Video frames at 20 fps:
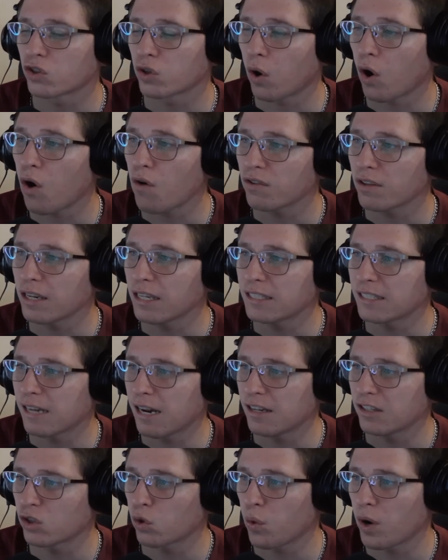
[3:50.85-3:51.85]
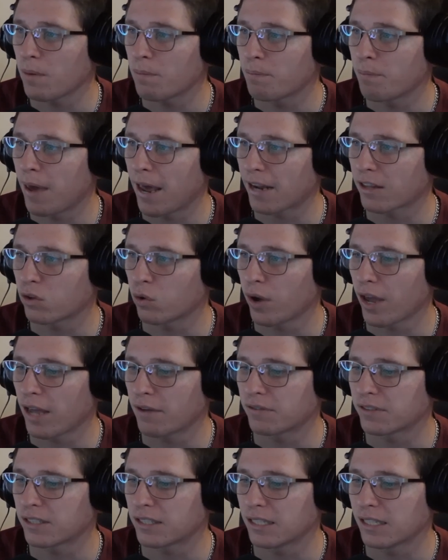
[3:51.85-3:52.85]
So after he slid his queen back to
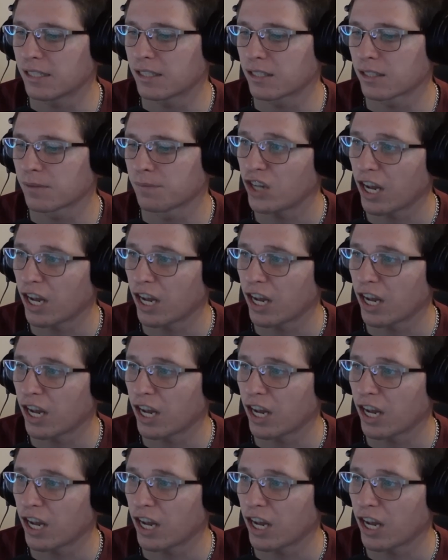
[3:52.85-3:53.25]
f6,